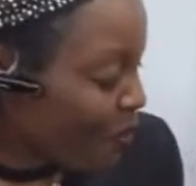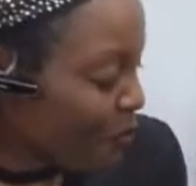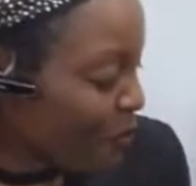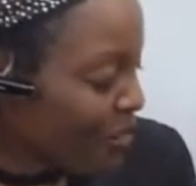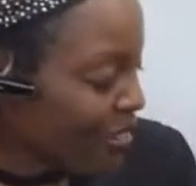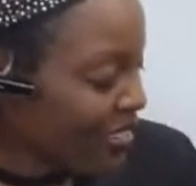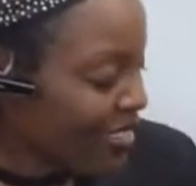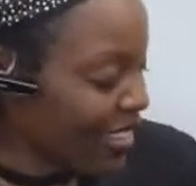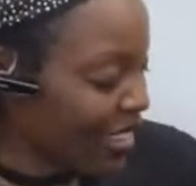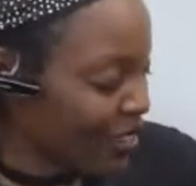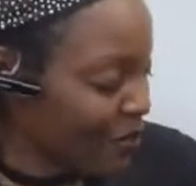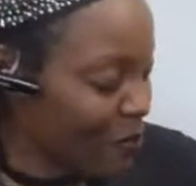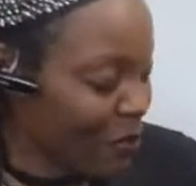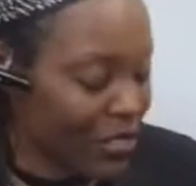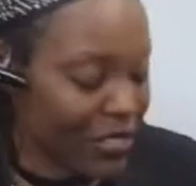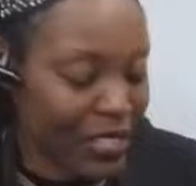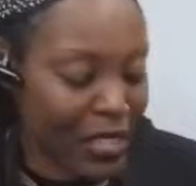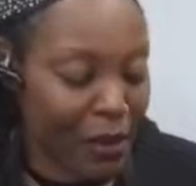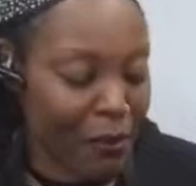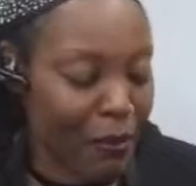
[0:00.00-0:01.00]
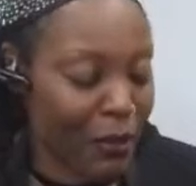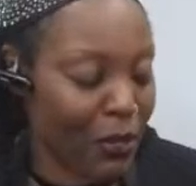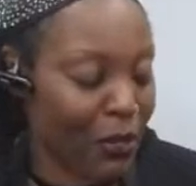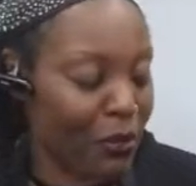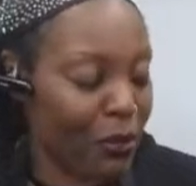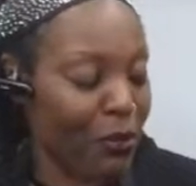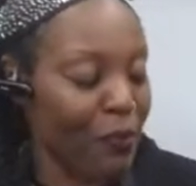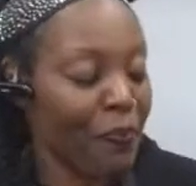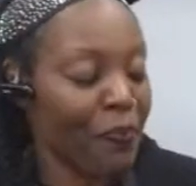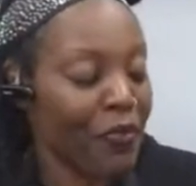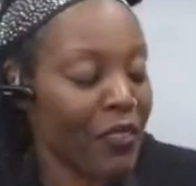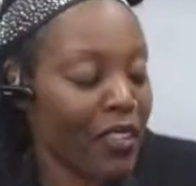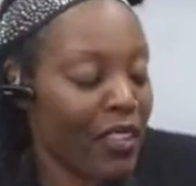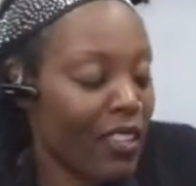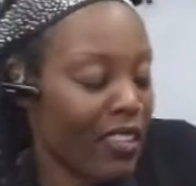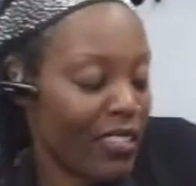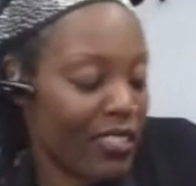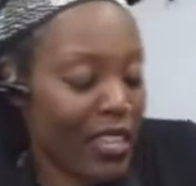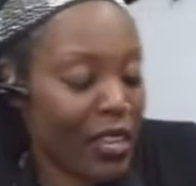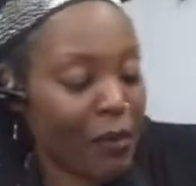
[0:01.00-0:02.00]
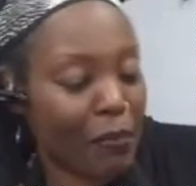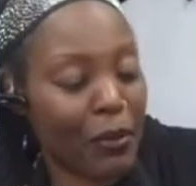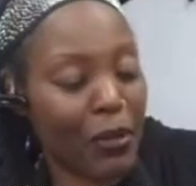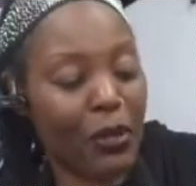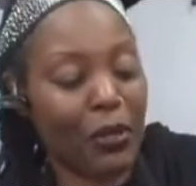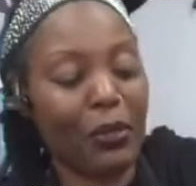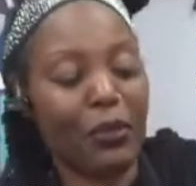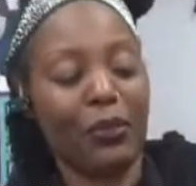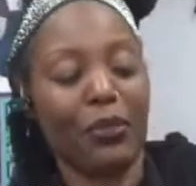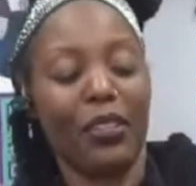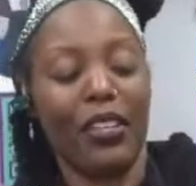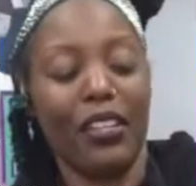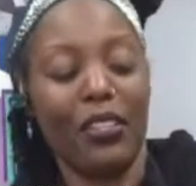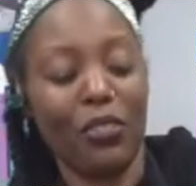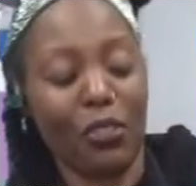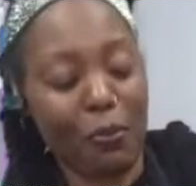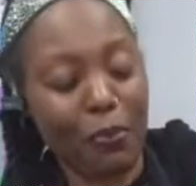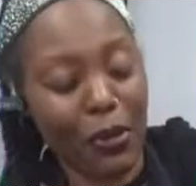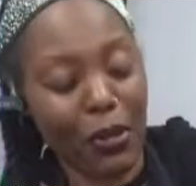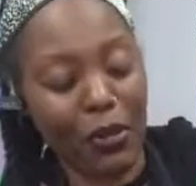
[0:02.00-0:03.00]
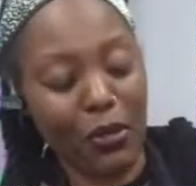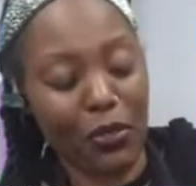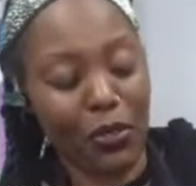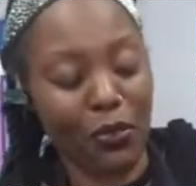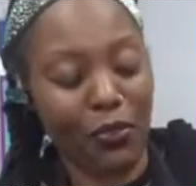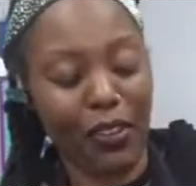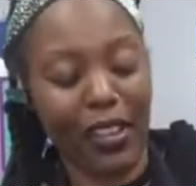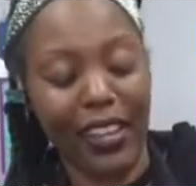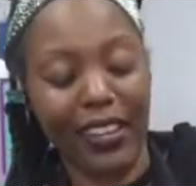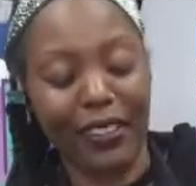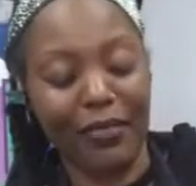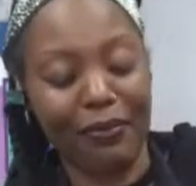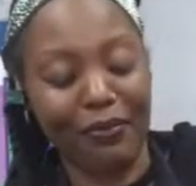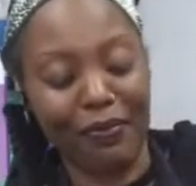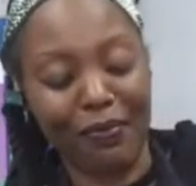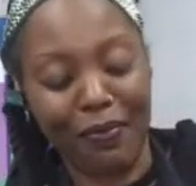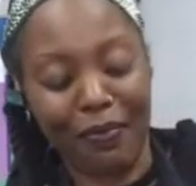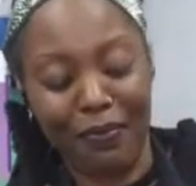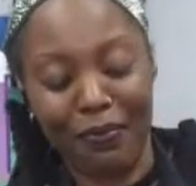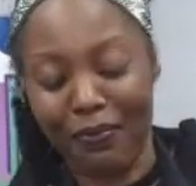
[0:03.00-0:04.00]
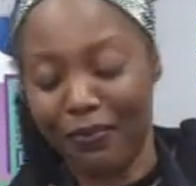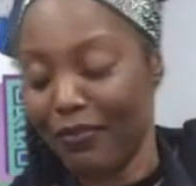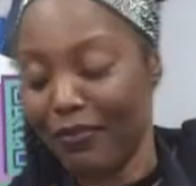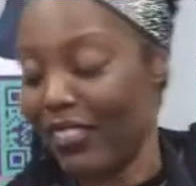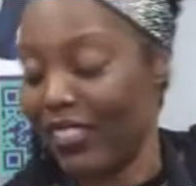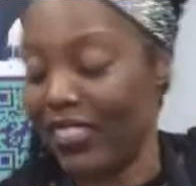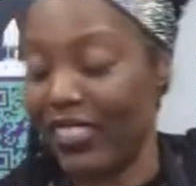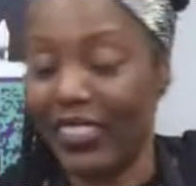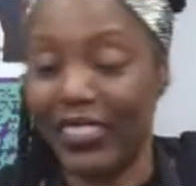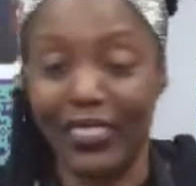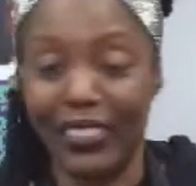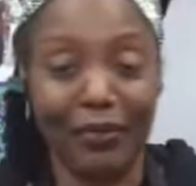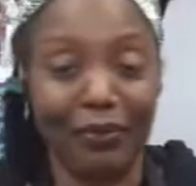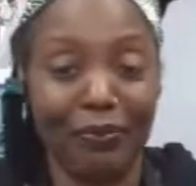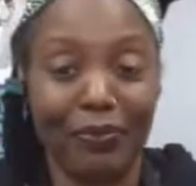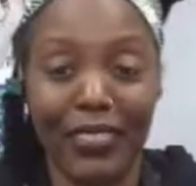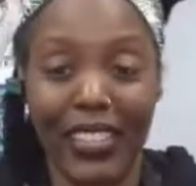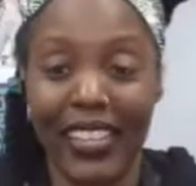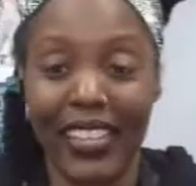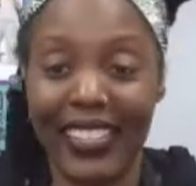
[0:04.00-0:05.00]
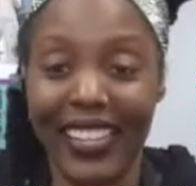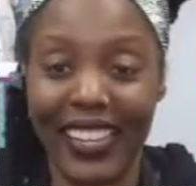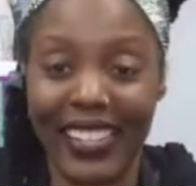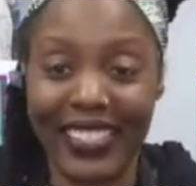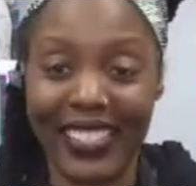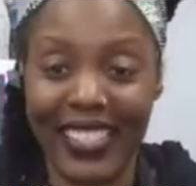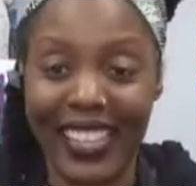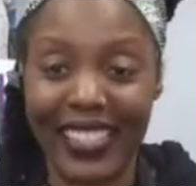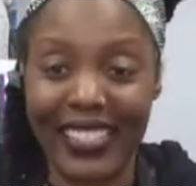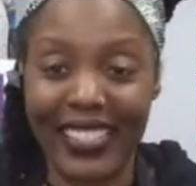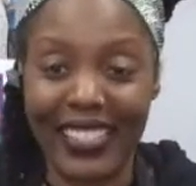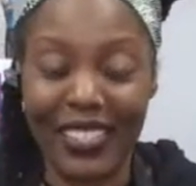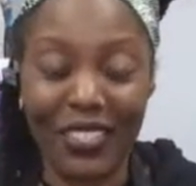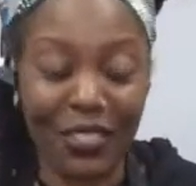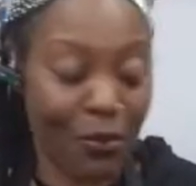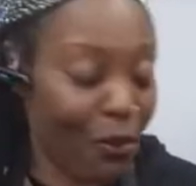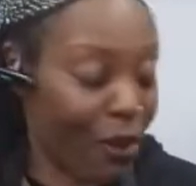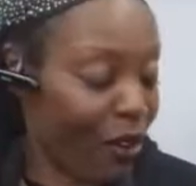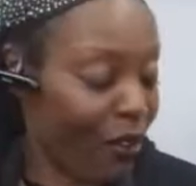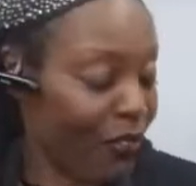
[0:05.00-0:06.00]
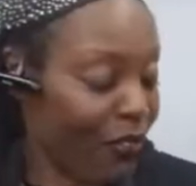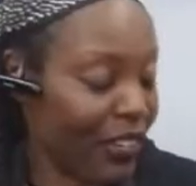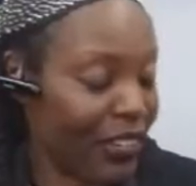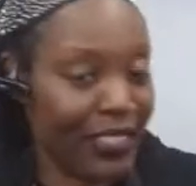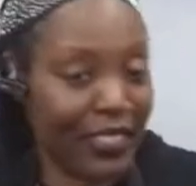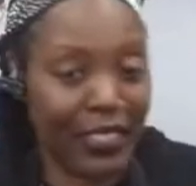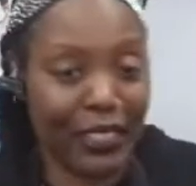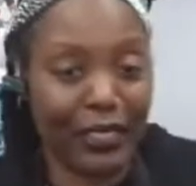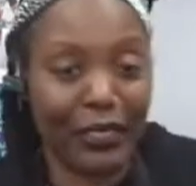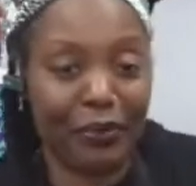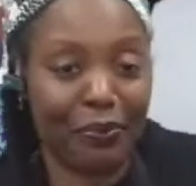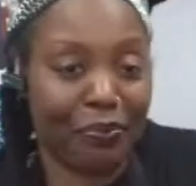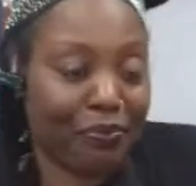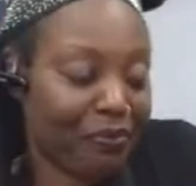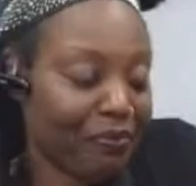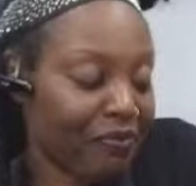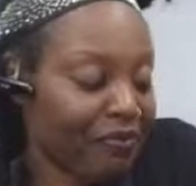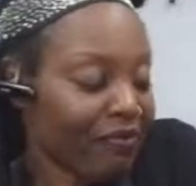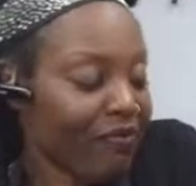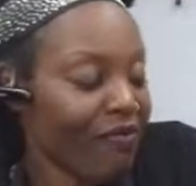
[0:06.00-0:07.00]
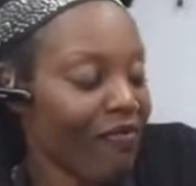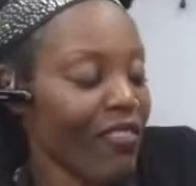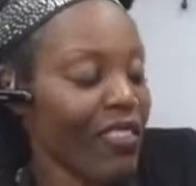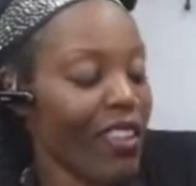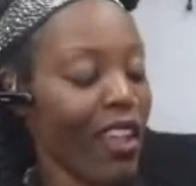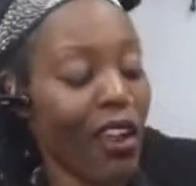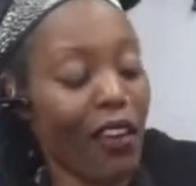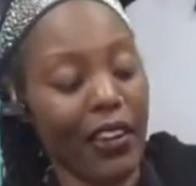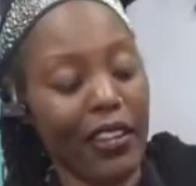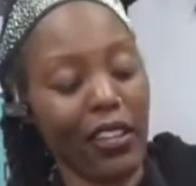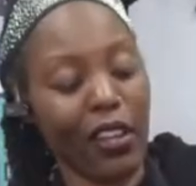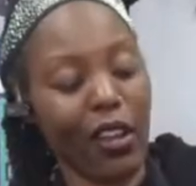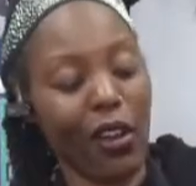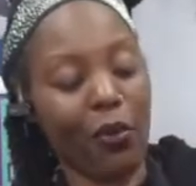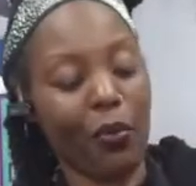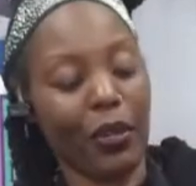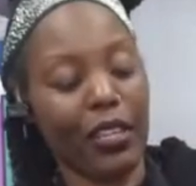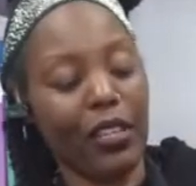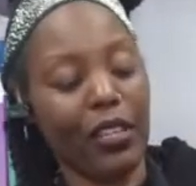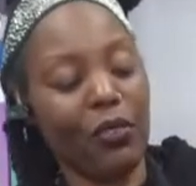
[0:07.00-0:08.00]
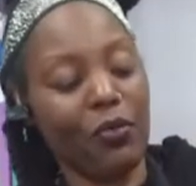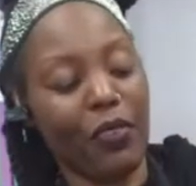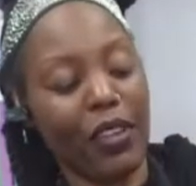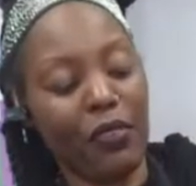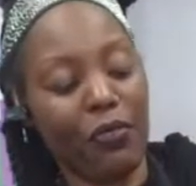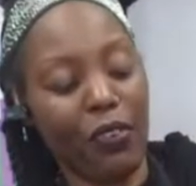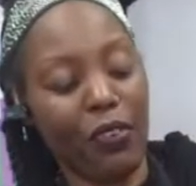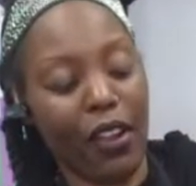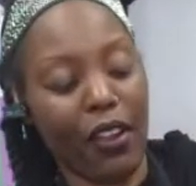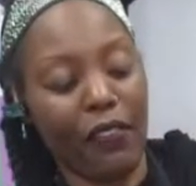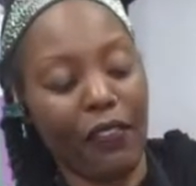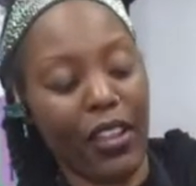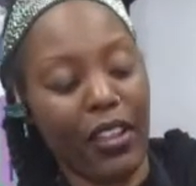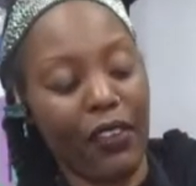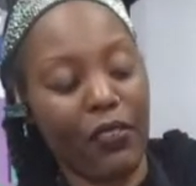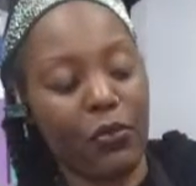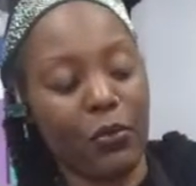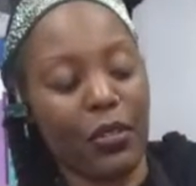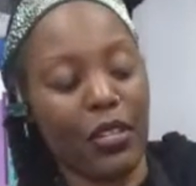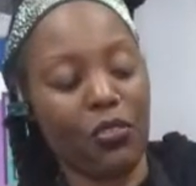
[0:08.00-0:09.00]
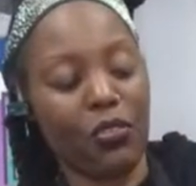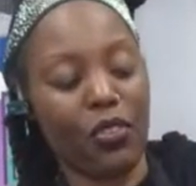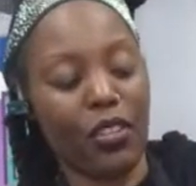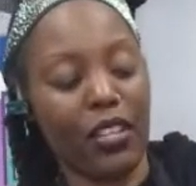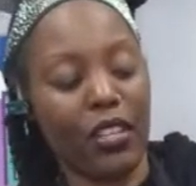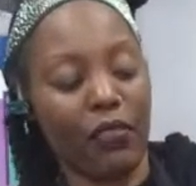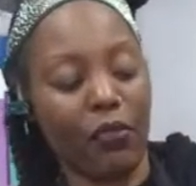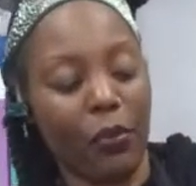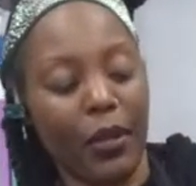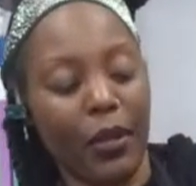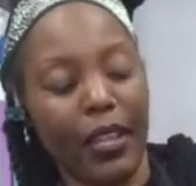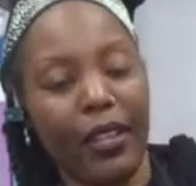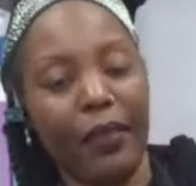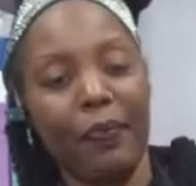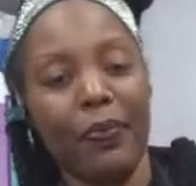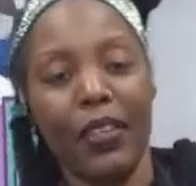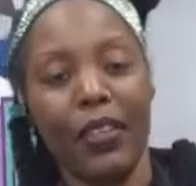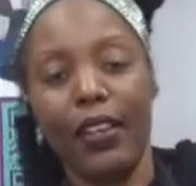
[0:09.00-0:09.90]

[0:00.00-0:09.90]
What is that? Is that a bowl? Is that a bowl? Here's your bowl. You ready? Look, that dance I did, you already know. All right, y'all, we're getting ready for our FAVES 100 giveaway.